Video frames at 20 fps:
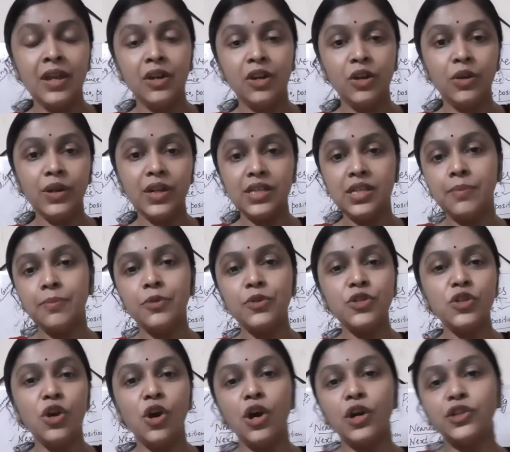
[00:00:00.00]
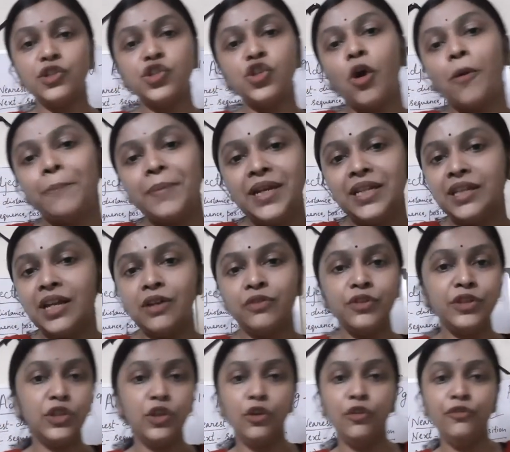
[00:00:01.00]
Okay, suppose you are shopping there with
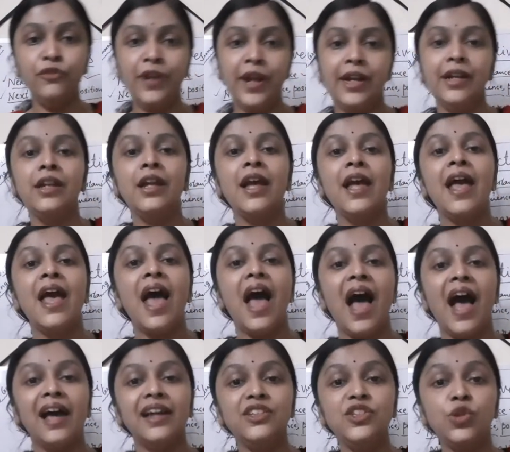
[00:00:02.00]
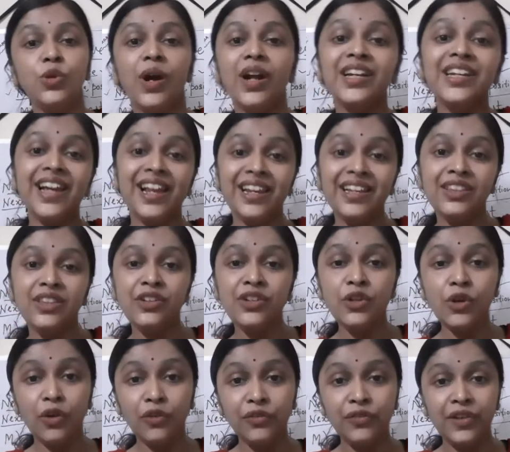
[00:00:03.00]
your friend and you are telling
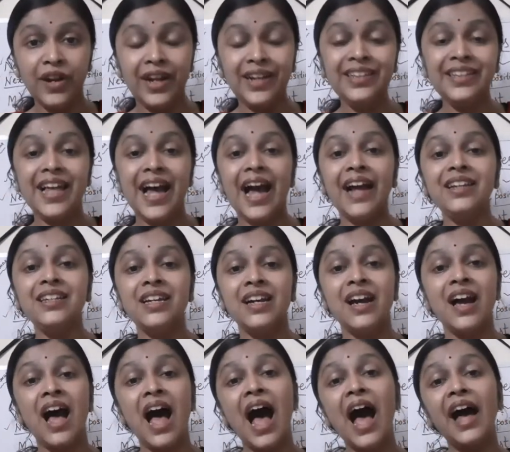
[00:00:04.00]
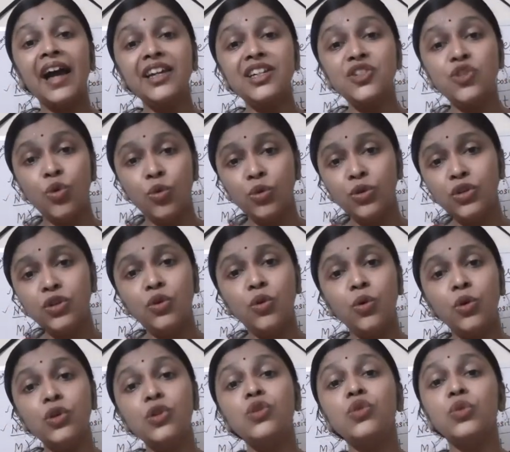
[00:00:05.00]
your friend that I don't
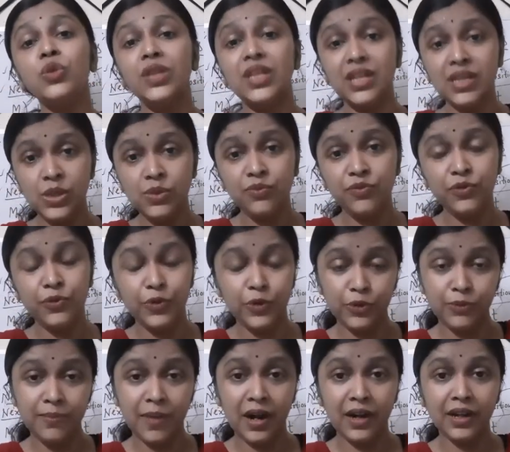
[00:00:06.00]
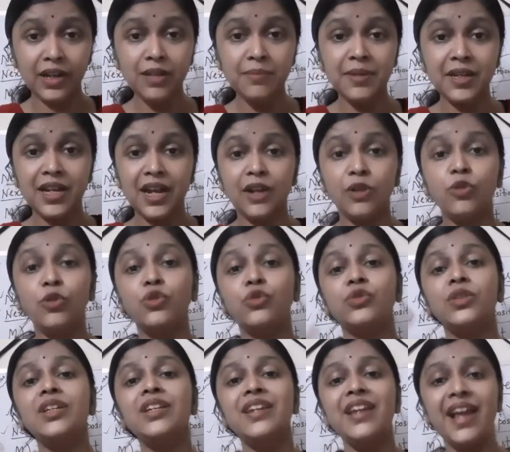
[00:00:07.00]
go to this fruit market, but I go to the
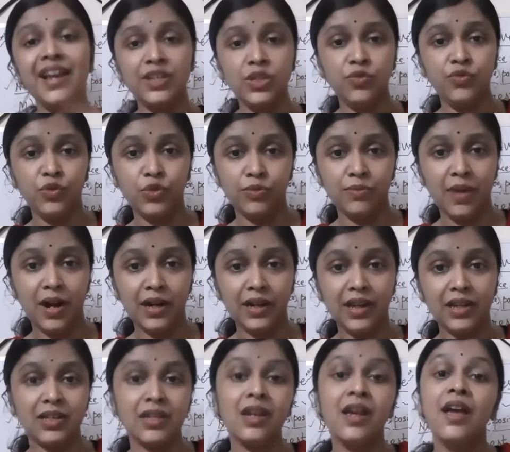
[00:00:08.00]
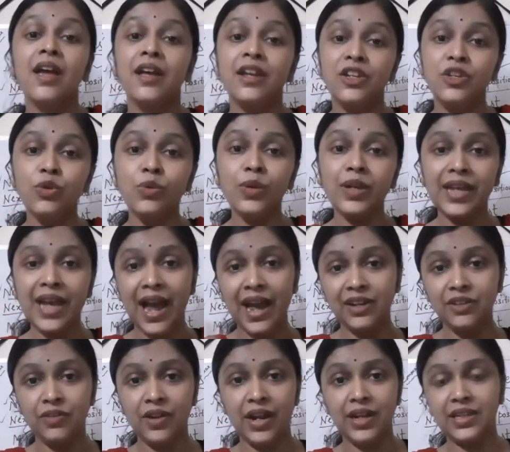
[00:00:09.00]
next fruit market. You can
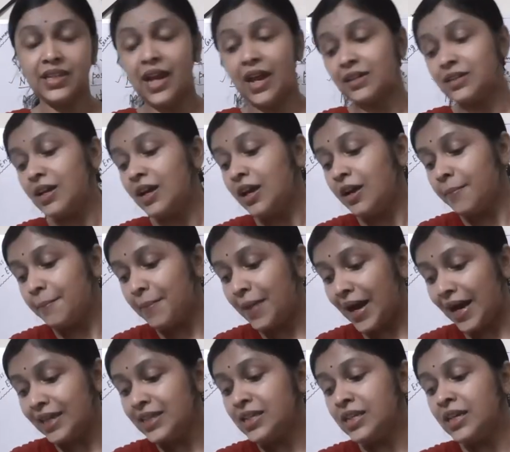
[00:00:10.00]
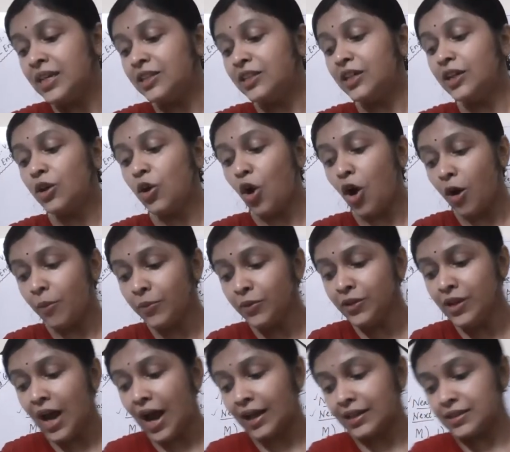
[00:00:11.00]
write that. But the common
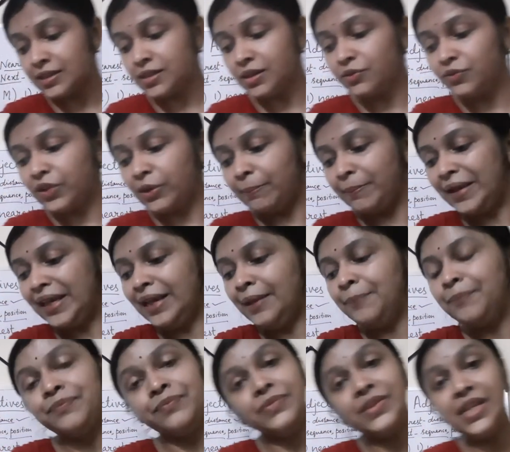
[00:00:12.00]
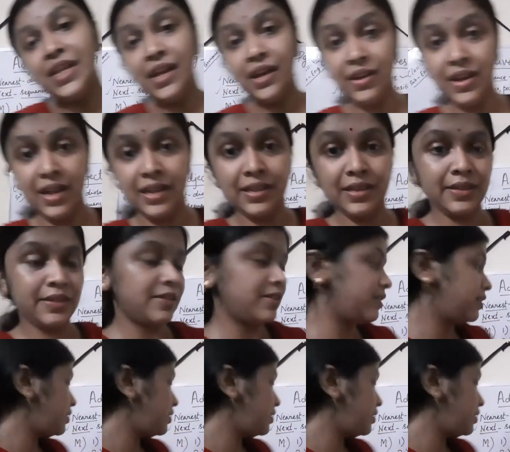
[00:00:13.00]
answer will be nearest.